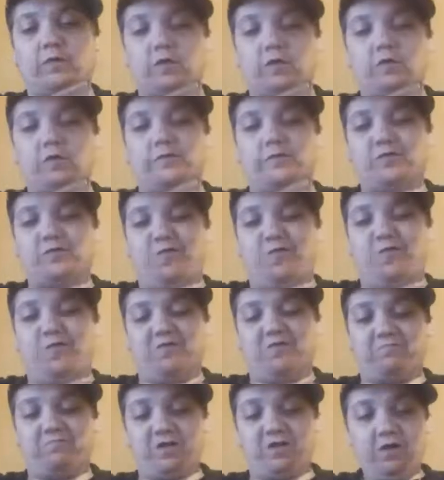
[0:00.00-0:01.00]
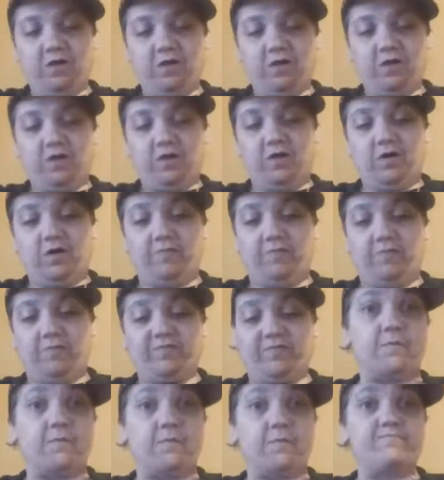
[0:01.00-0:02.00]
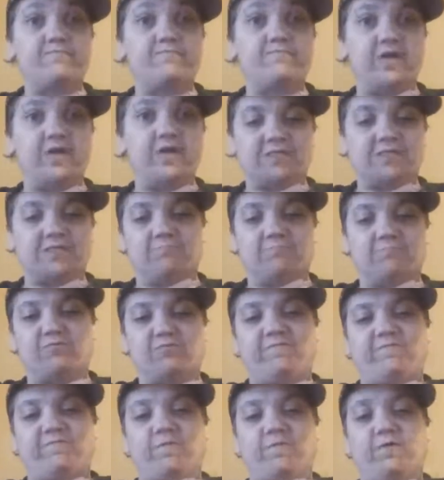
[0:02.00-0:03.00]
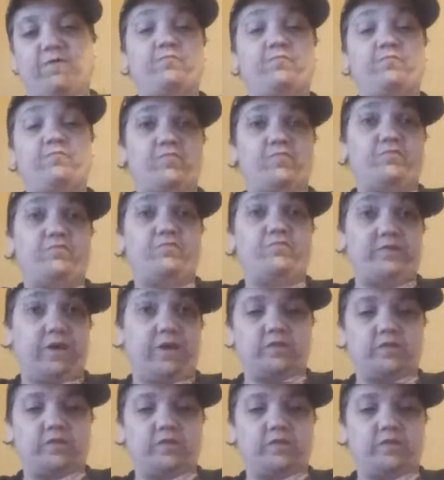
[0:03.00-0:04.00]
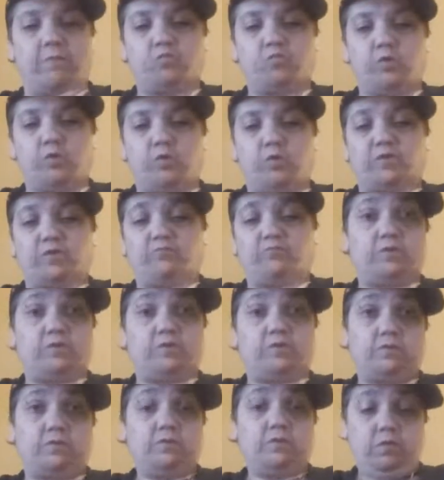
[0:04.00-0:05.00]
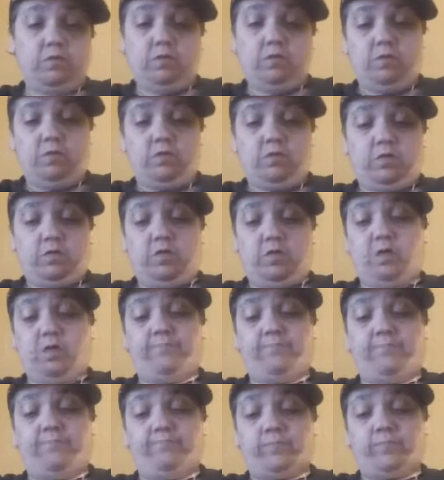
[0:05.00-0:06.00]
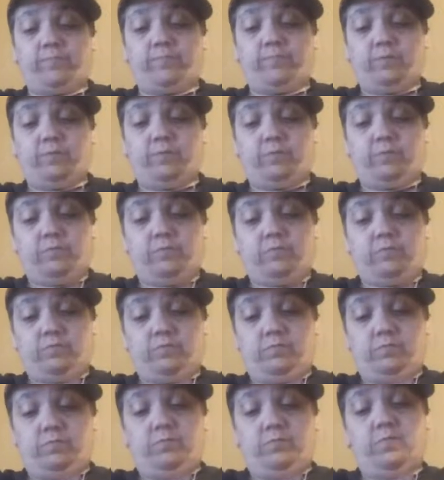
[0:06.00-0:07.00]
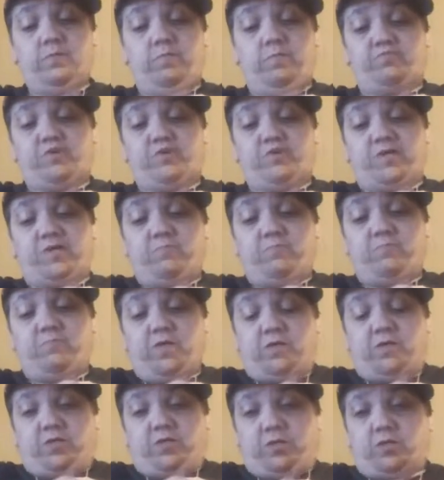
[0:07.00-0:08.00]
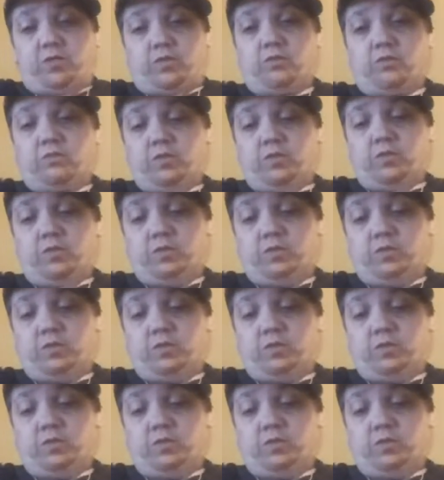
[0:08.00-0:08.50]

you know what I mean? Um, this is a big symbol for people that are devil worshippers. Um, let me put it that way. So, um,